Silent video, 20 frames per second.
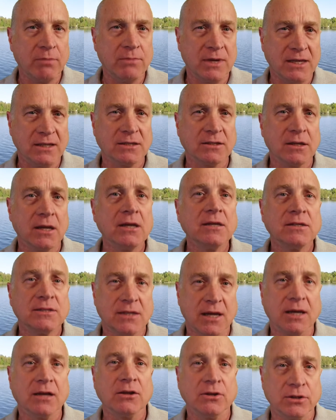way, means
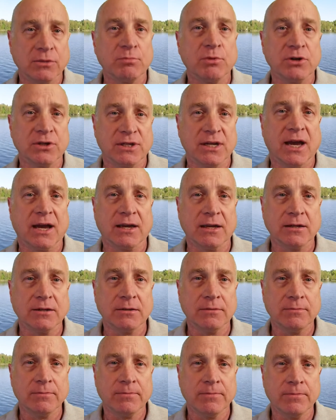cycles per second.
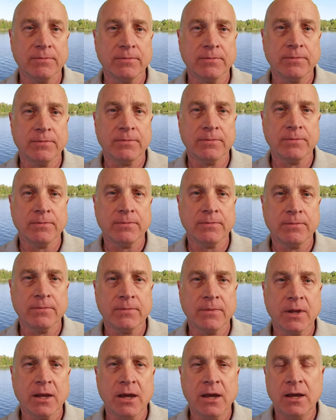
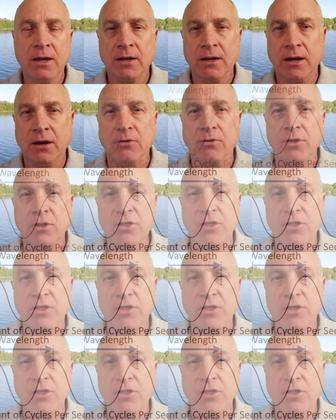Now,